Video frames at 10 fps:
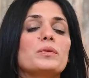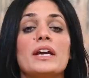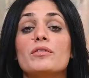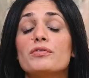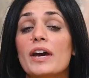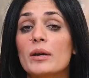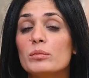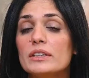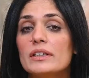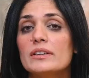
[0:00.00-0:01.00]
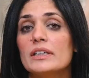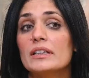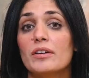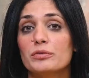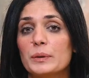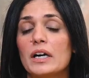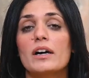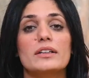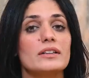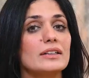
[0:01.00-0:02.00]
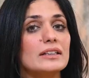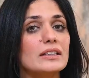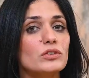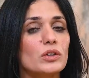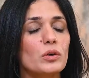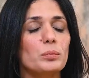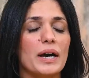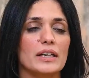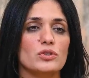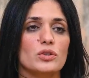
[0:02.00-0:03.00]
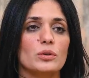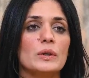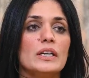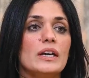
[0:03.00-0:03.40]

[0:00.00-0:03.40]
They had family that they left behind that they need to go back to.